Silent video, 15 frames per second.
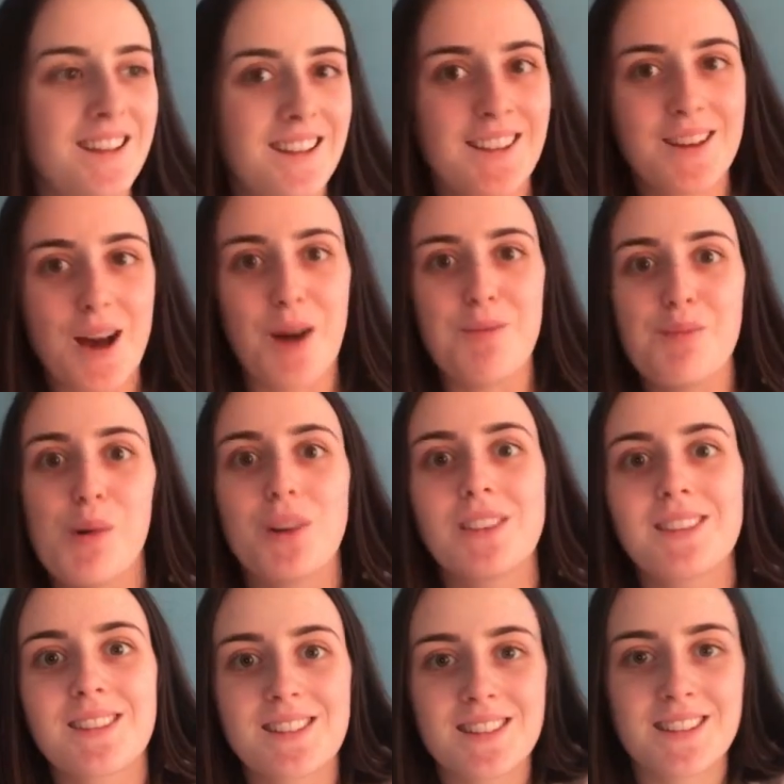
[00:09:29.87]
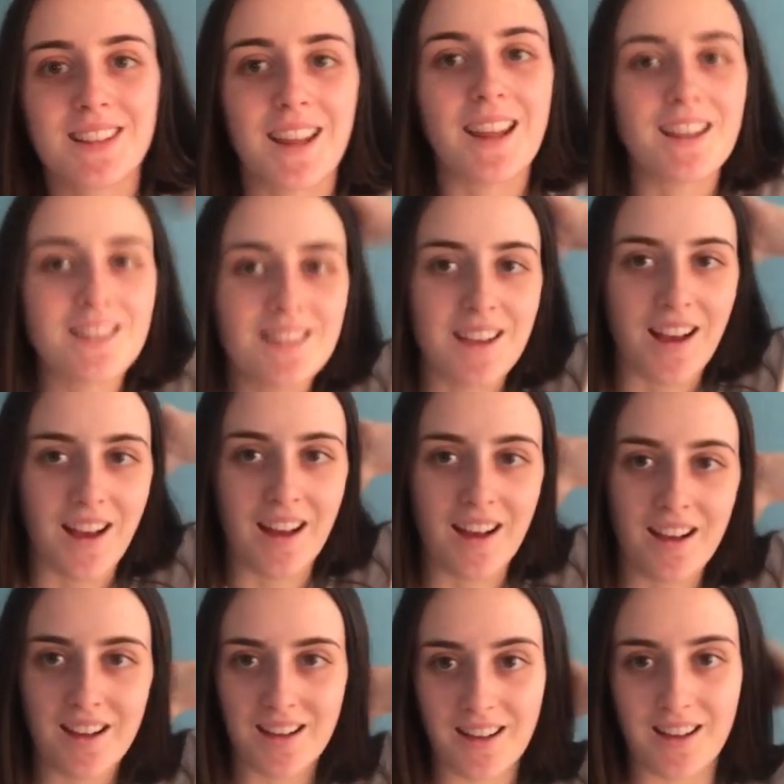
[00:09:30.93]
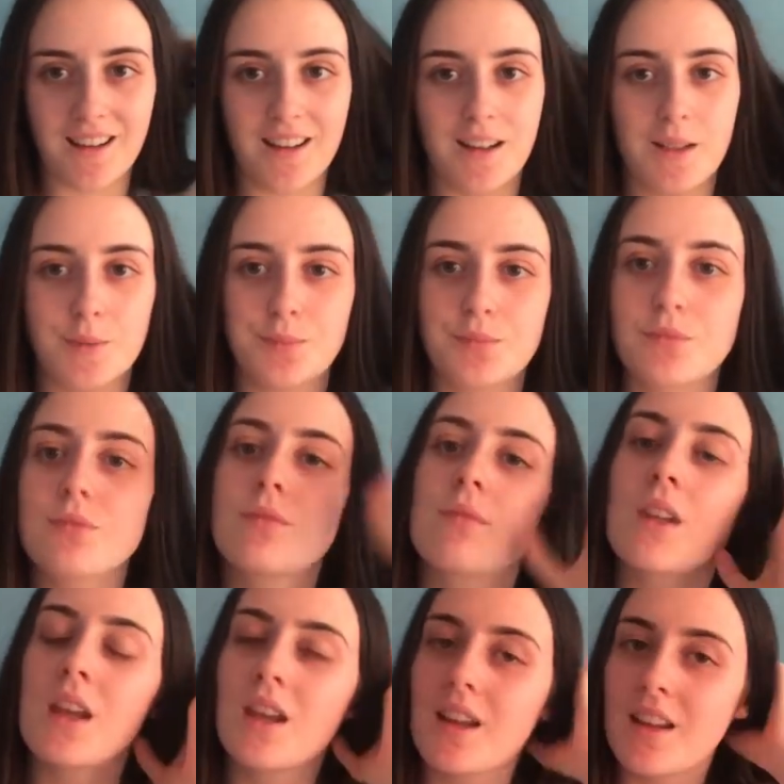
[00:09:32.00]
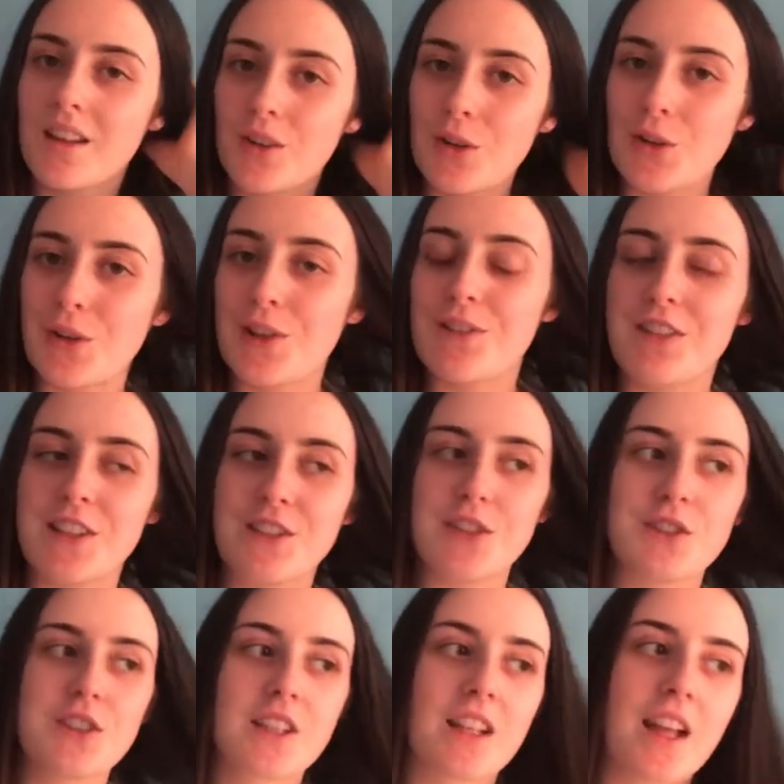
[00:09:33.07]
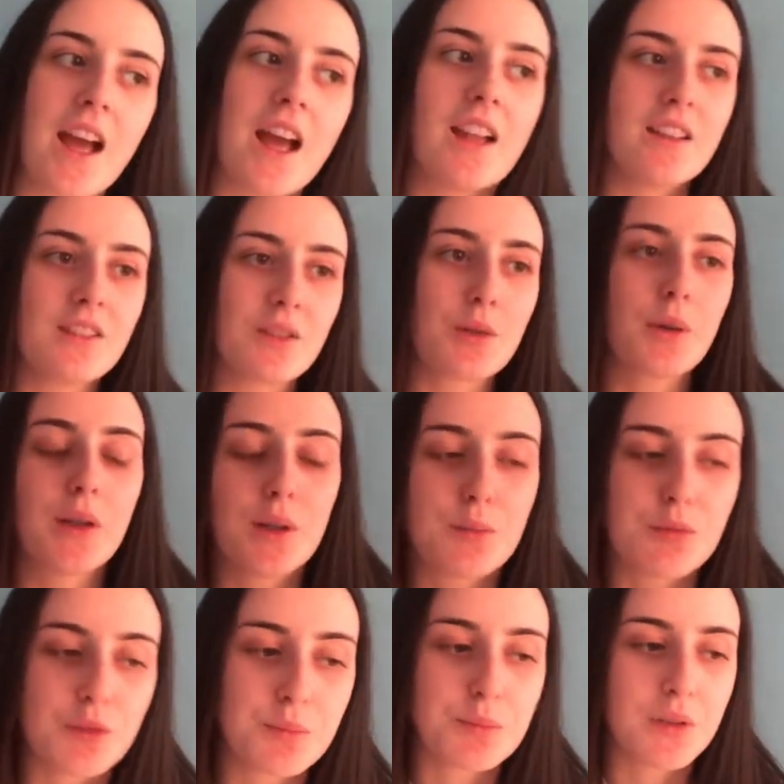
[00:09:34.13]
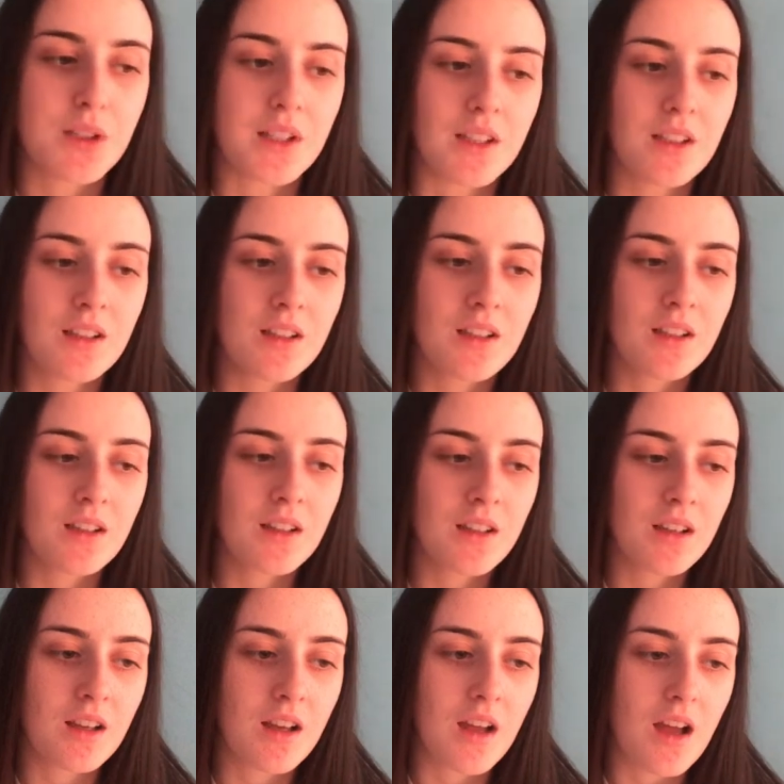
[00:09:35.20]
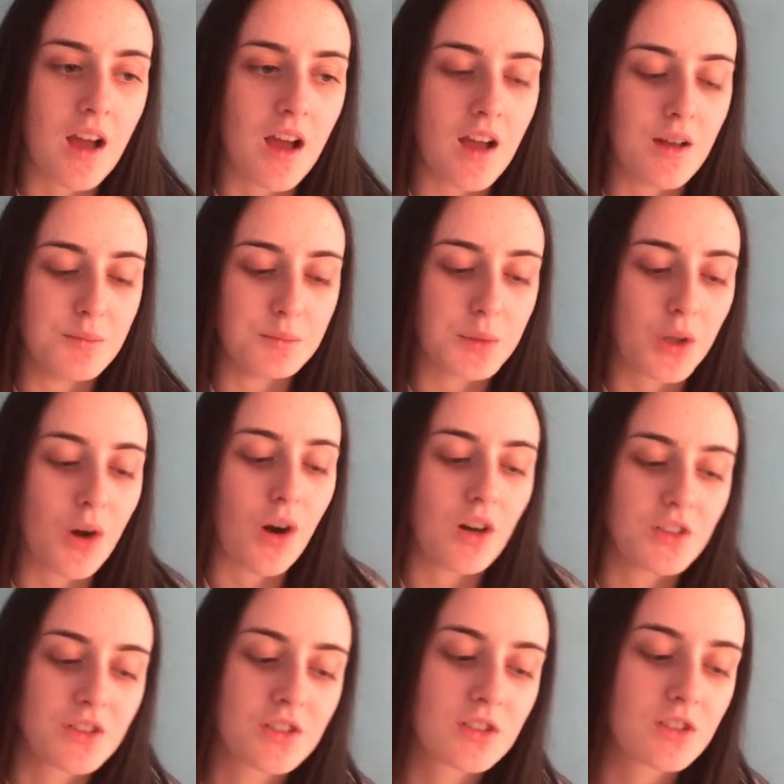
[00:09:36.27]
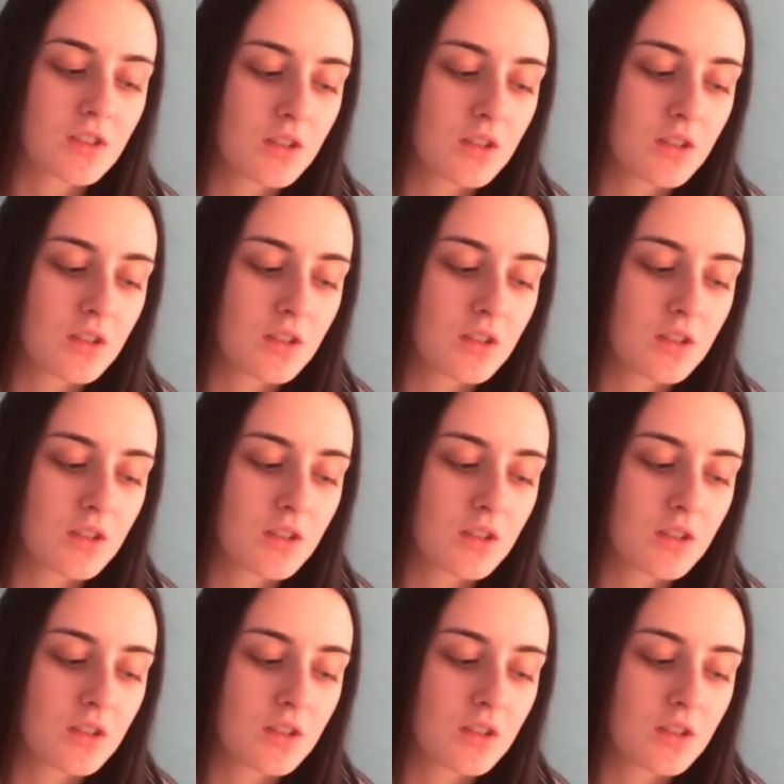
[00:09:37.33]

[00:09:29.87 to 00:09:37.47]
a month later. All the videos are going to end quite abruptly because